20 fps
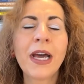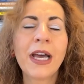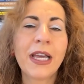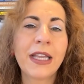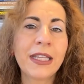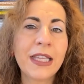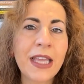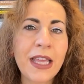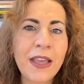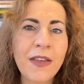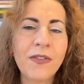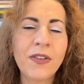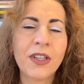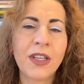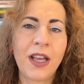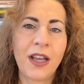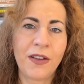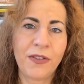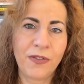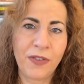and
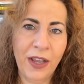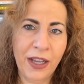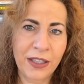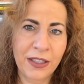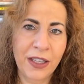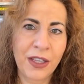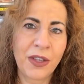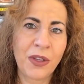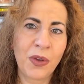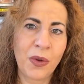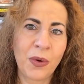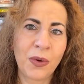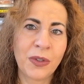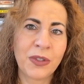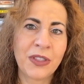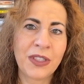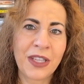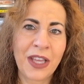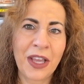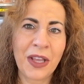even affecting your
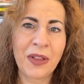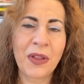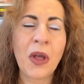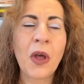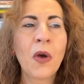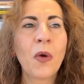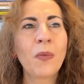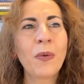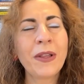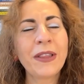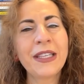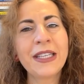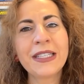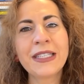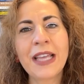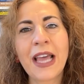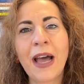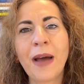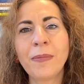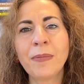skin. When
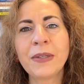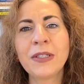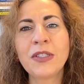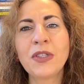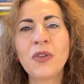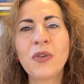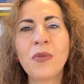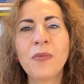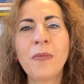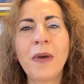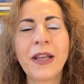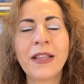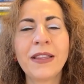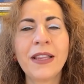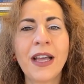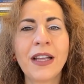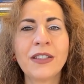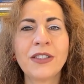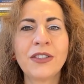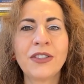this happens, you might
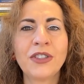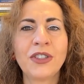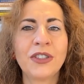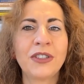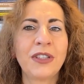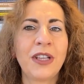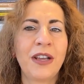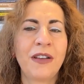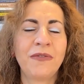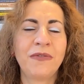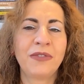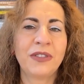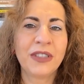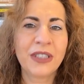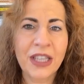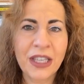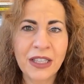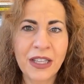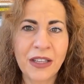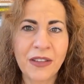not just have
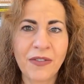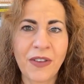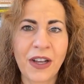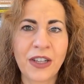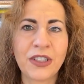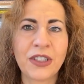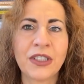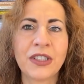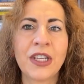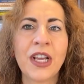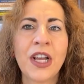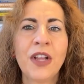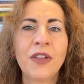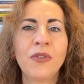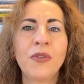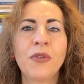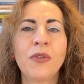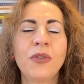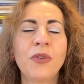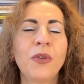skin infections.
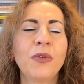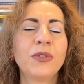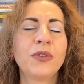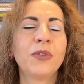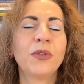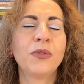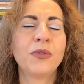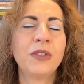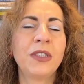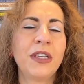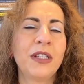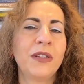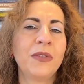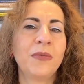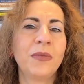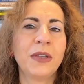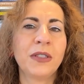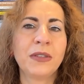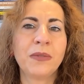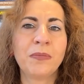You could also deal
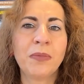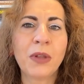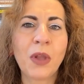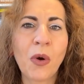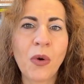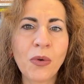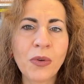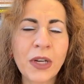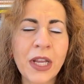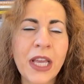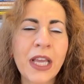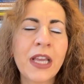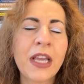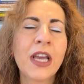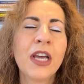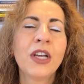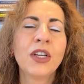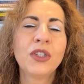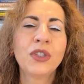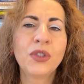with bloating,
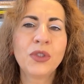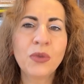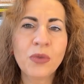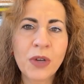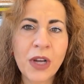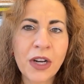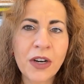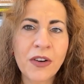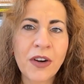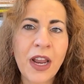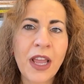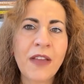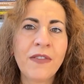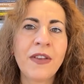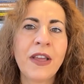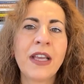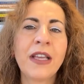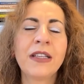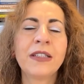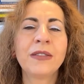sugar
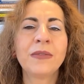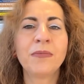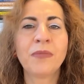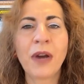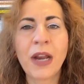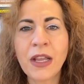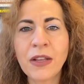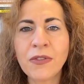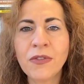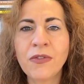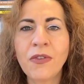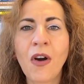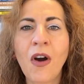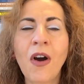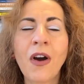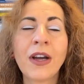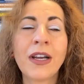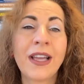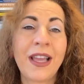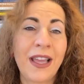cravings, brain
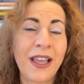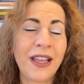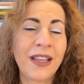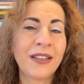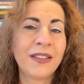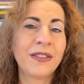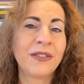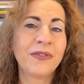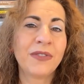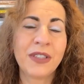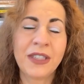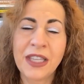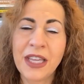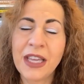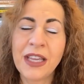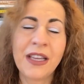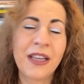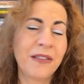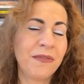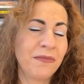fog, and
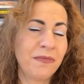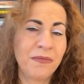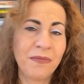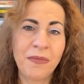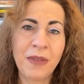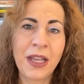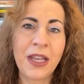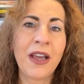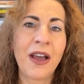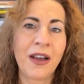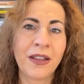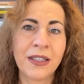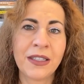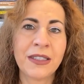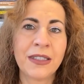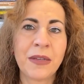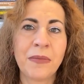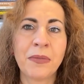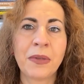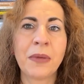fatigue, and many other
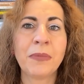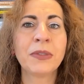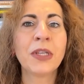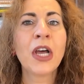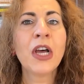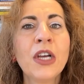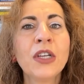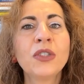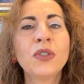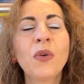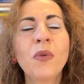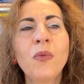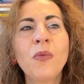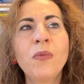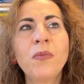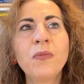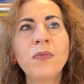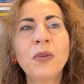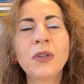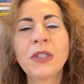symptoms.
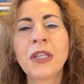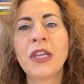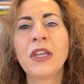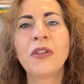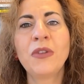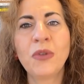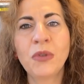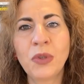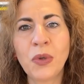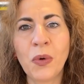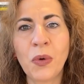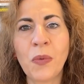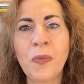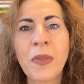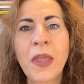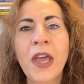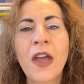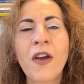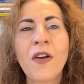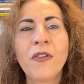So, what can you do?
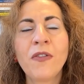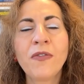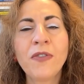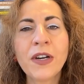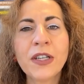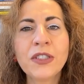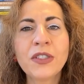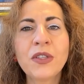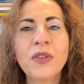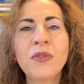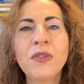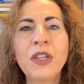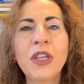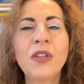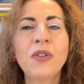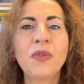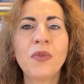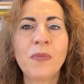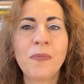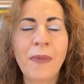First, you
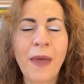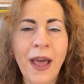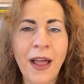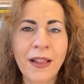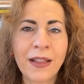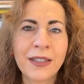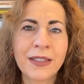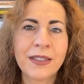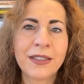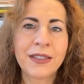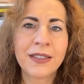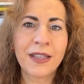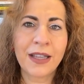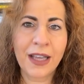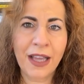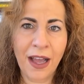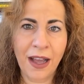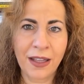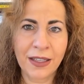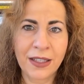need to balance the
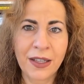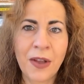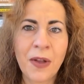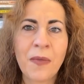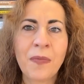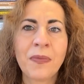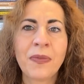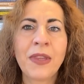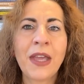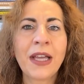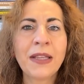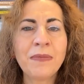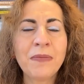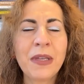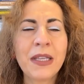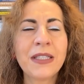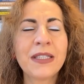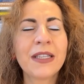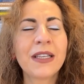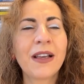gut. That
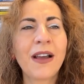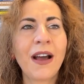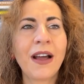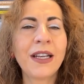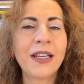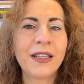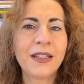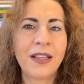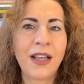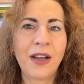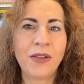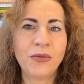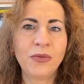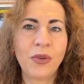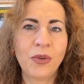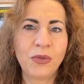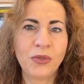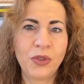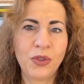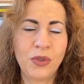means cutting down
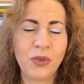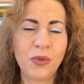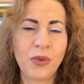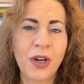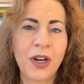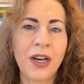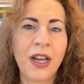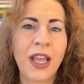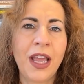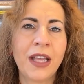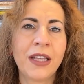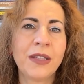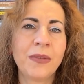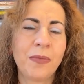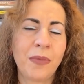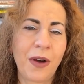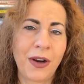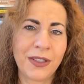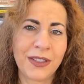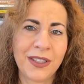on sugar and
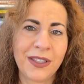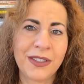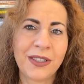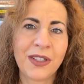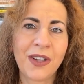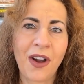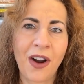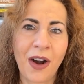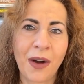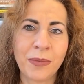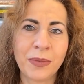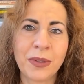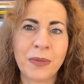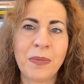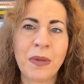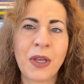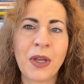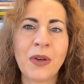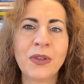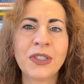processed carbs
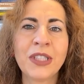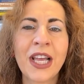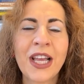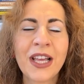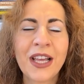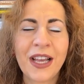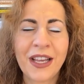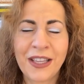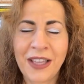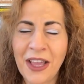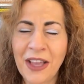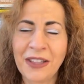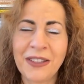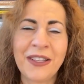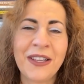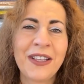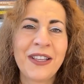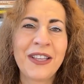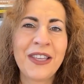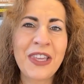because, again,
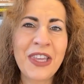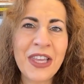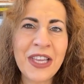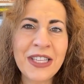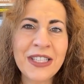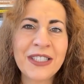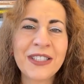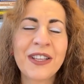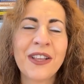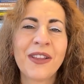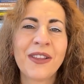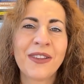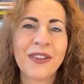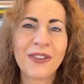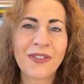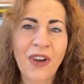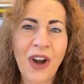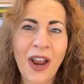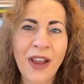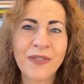yeast
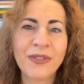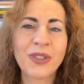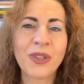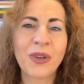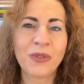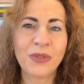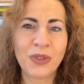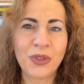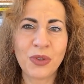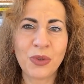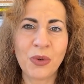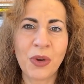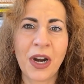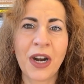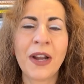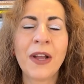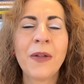thrives on sugar